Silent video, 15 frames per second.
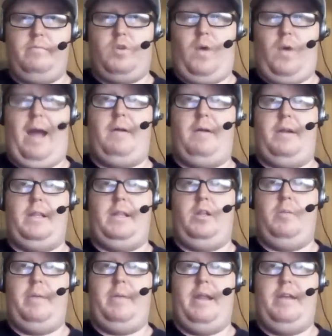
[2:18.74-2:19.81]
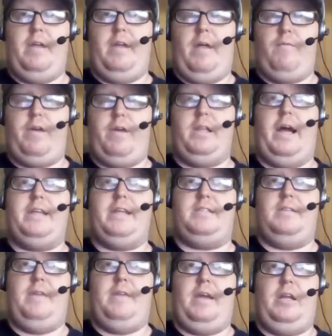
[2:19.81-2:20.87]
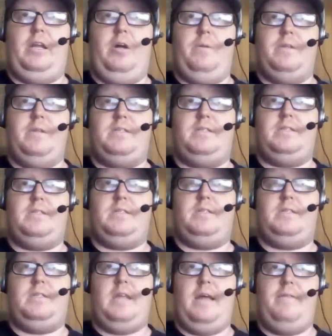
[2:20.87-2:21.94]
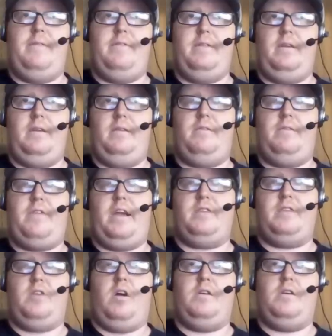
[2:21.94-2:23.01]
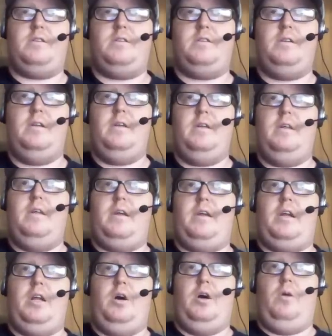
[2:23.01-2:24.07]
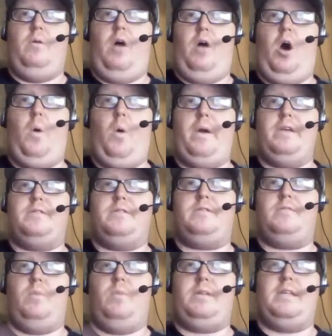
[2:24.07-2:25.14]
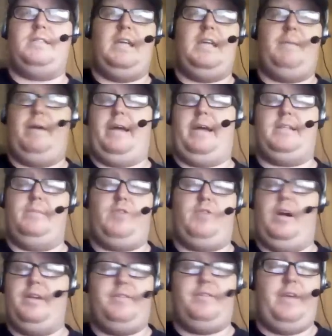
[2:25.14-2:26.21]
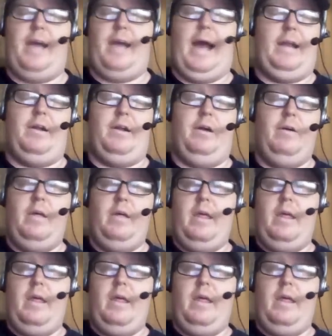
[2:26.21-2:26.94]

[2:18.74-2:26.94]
grounded a little bit, and realizing that that things aren't always what they seem. I guess I'm trying to say, I don't know.